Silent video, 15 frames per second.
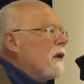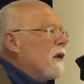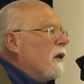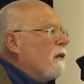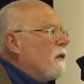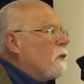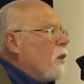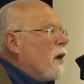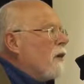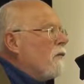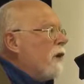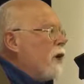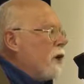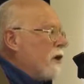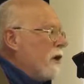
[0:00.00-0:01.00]
there is
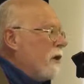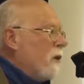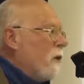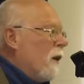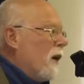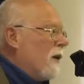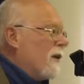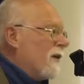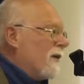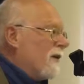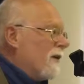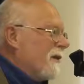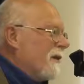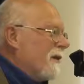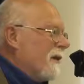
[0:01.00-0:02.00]
one religion in the world
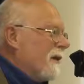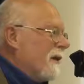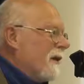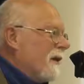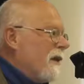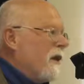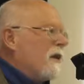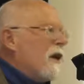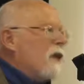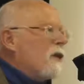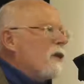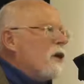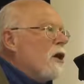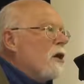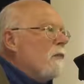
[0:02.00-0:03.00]
that
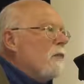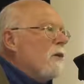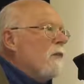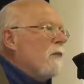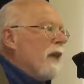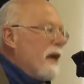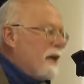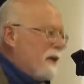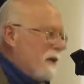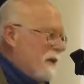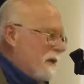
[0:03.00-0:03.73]
does not permit